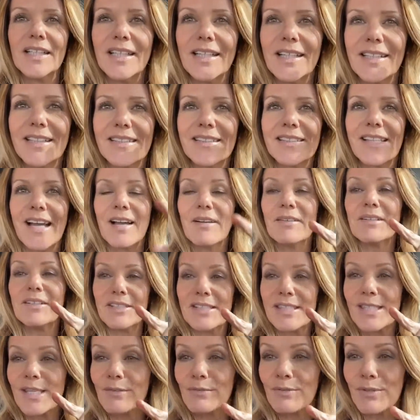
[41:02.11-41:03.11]
and I
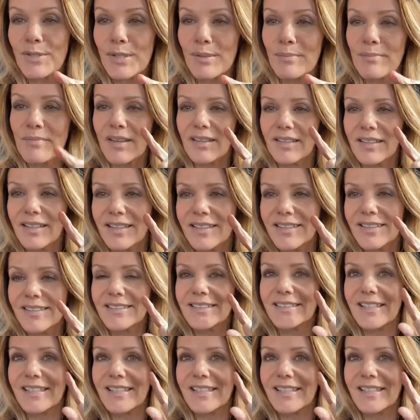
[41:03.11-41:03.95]
could save you some money because